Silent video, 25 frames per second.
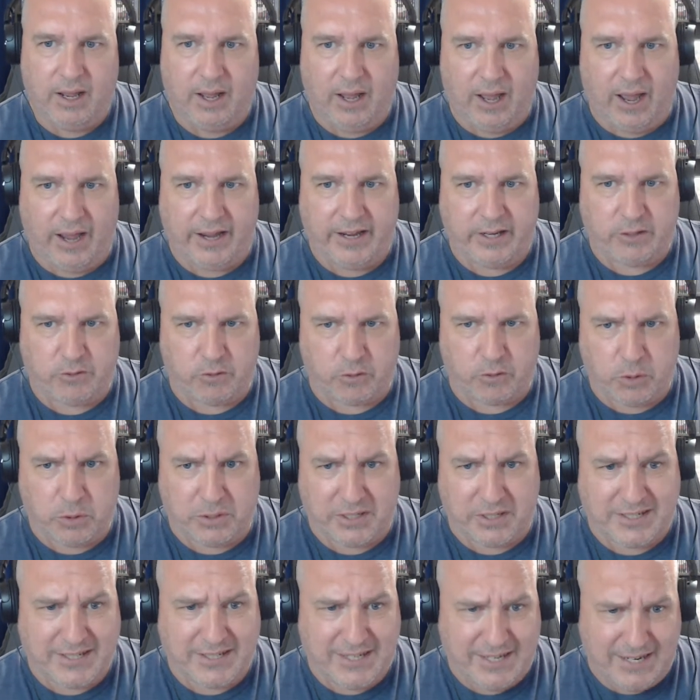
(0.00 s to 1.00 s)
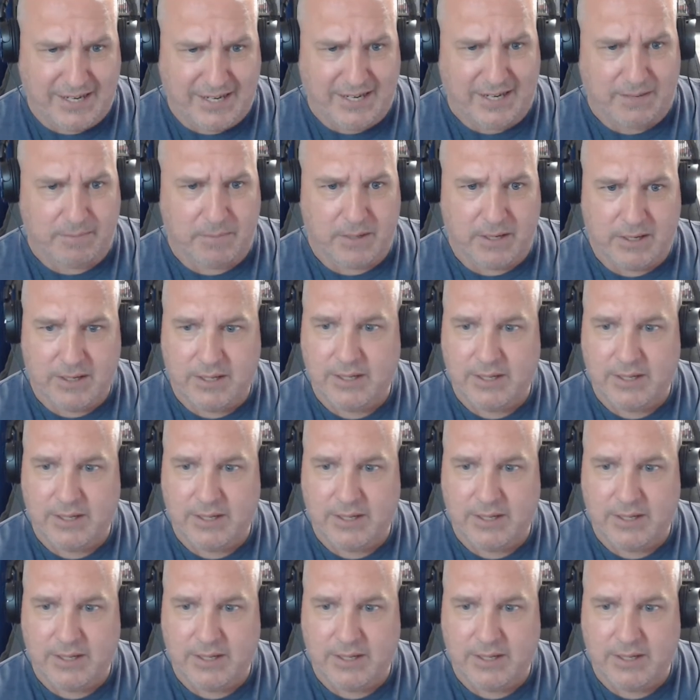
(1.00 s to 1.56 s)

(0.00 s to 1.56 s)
I introduce a team,